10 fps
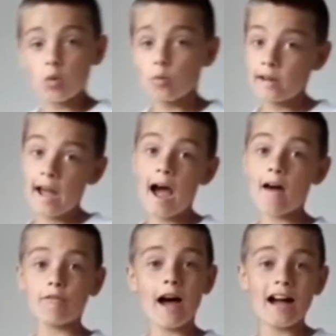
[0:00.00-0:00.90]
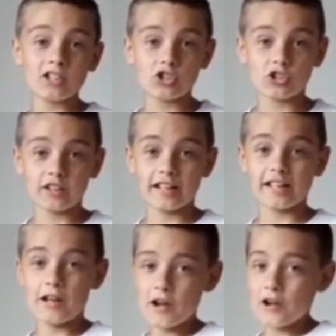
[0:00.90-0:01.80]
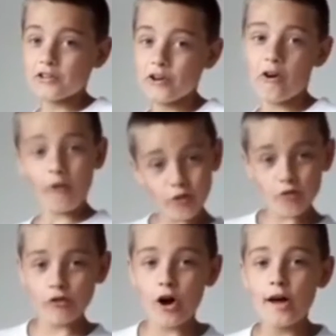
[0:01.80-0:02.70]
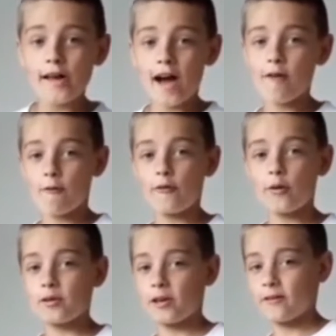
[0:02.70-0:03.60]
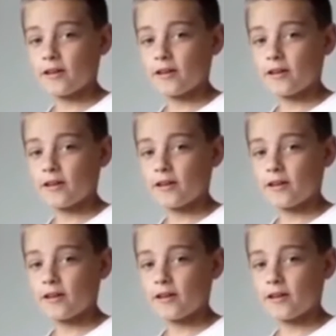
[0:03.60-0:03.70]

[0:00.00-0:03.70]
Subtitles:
we have actually got another amphibian.